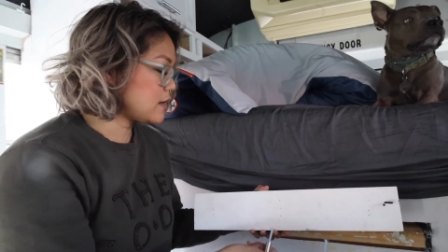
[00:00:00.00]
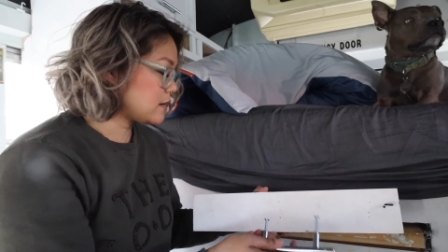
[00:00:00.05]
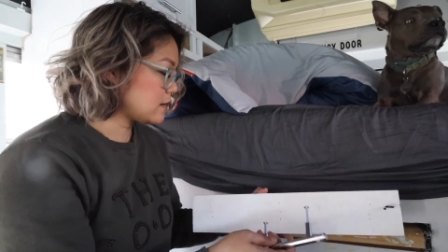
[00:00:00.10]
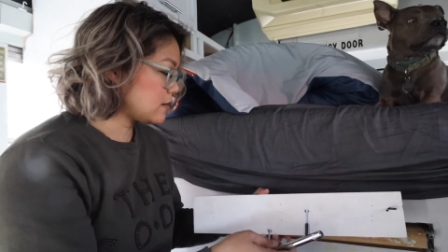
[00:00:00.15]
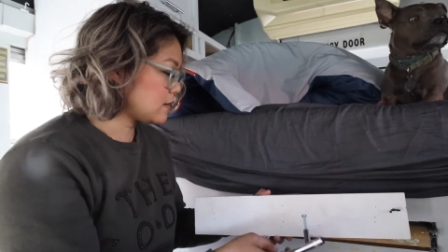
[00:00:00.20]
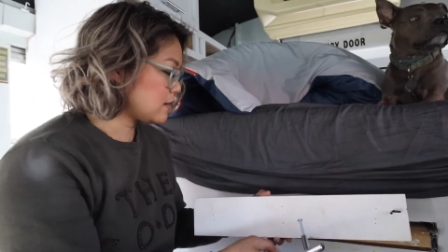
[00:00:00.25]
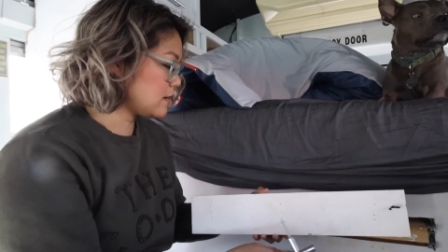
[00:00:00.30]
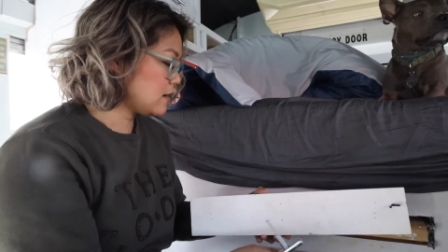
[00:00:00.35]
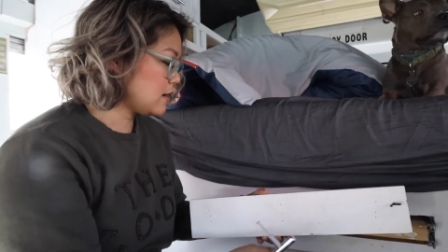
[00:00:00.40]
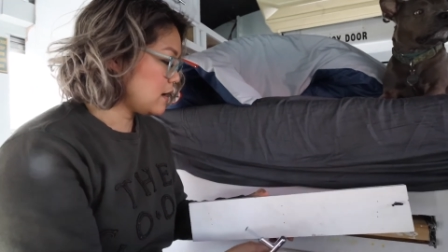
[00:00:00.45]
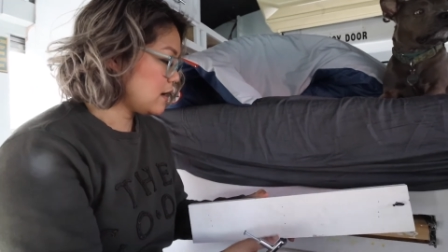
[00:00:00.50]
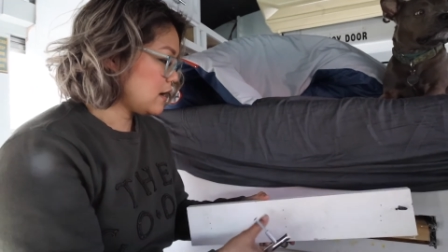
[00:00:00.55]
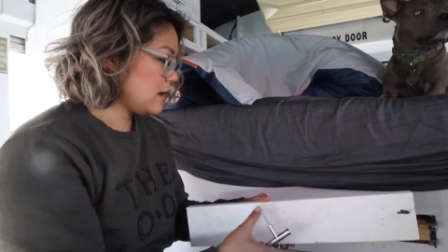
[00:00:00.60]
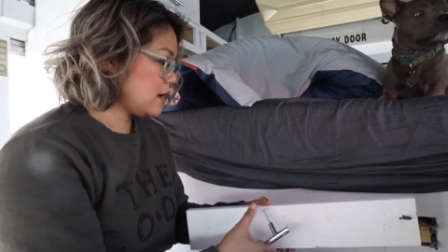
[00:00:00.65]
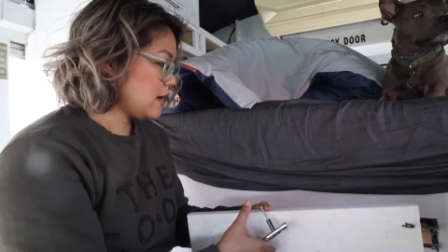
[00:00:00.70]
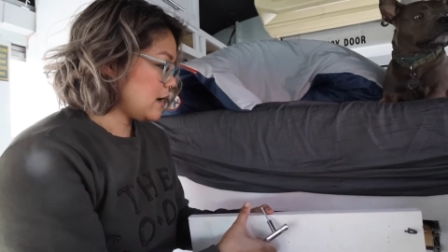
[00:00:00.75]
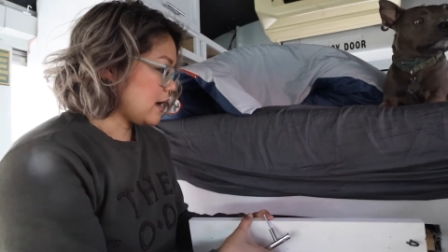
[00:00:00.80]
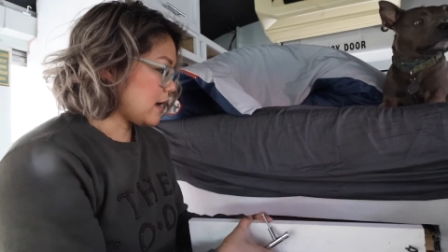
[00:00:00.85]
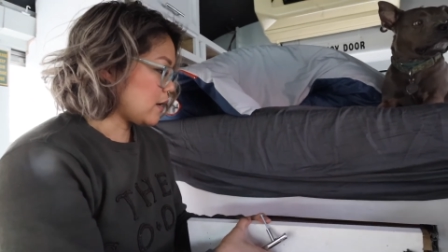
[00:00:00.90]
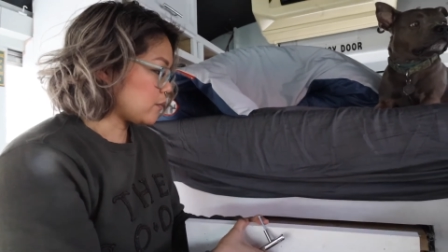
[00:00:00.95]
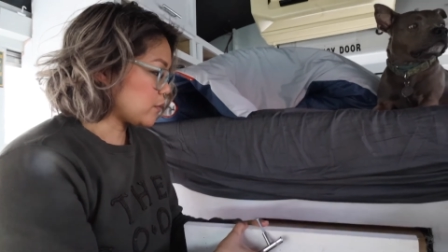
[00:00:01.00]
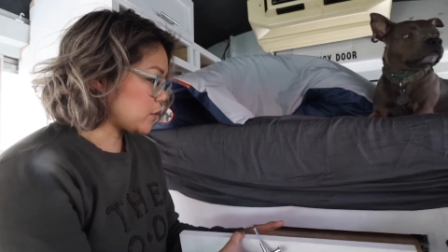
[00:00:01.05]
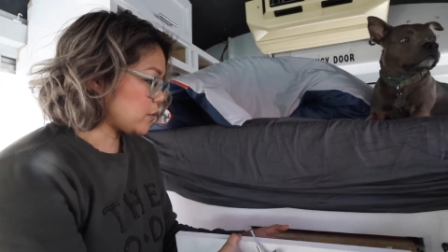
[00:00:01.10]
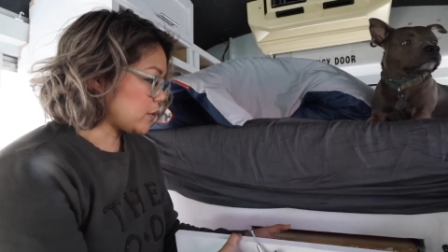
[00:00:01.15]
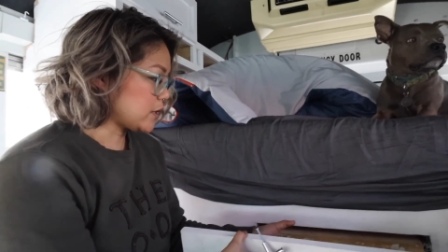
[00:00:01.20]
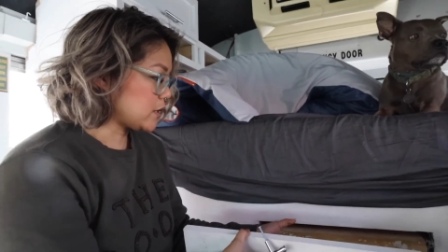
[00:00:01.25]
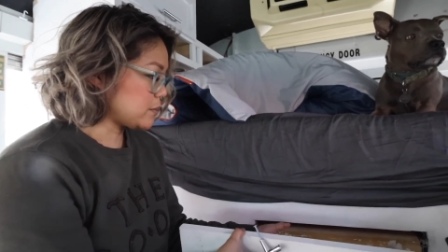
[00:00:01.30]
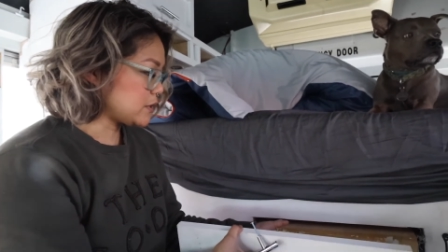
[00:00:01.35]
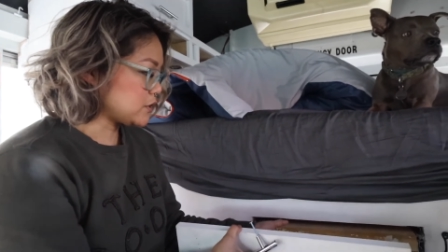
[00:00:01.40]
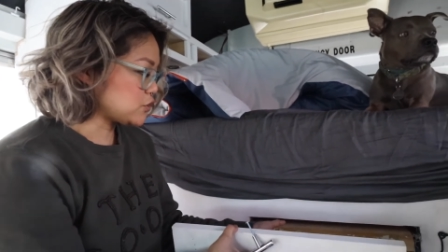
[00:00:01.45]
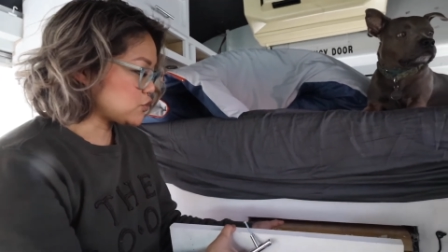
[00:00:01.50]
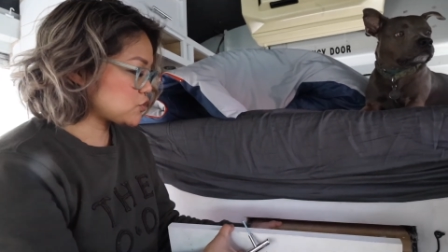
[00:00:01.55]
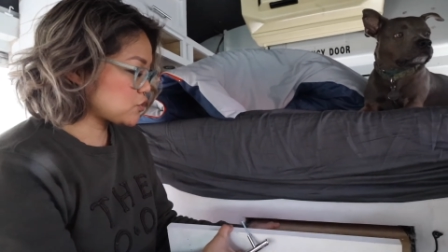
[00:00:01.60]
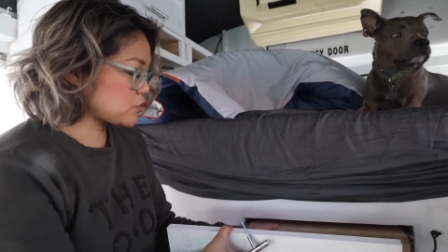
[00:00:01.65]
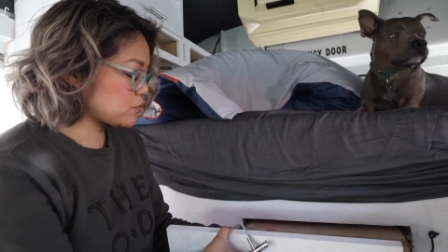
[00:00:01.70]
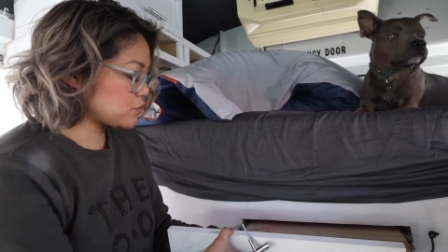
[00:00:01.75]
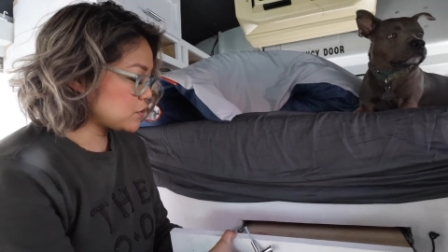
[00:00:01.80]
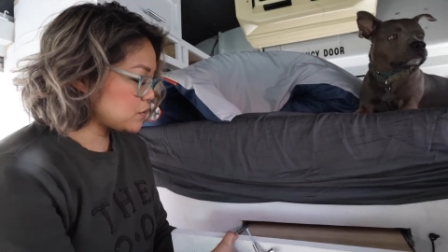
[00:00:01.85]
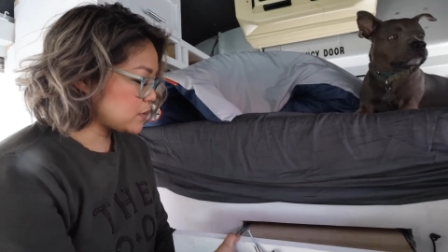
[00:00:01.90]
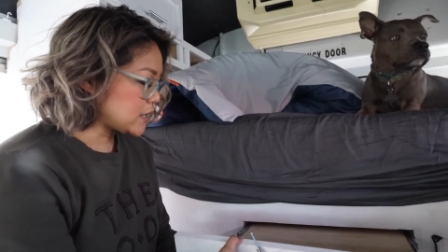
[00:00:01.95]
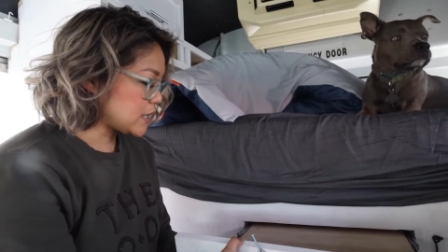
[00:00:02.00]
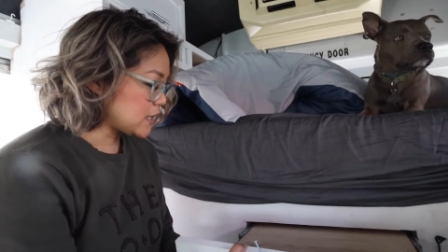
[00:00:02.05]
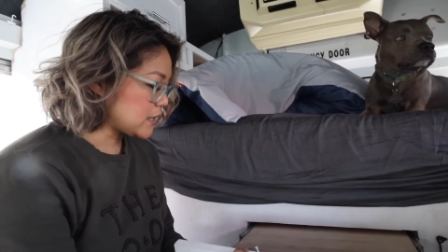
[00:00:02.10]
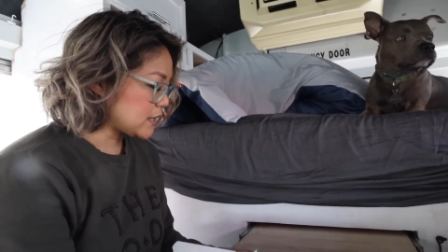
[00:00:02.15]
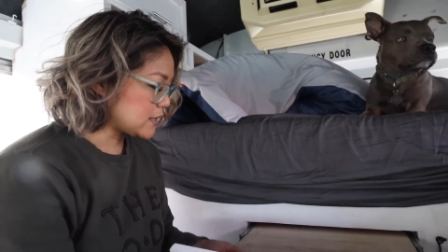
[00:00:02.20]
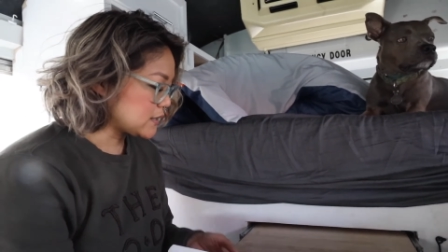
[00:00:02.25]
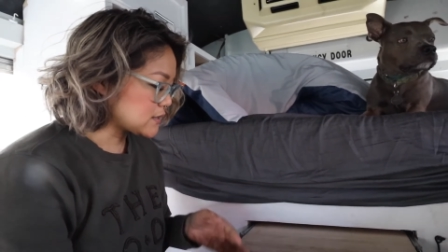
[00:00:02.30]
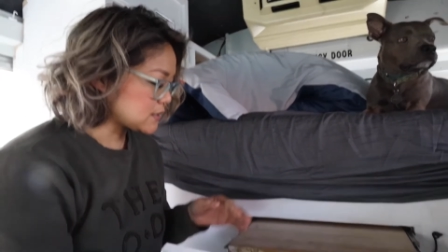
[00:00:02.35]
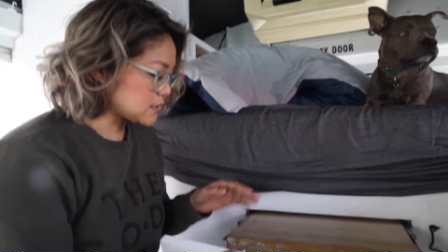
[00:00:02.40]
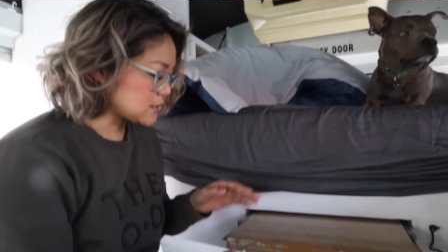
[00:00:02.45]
here, and we're going to be screwing into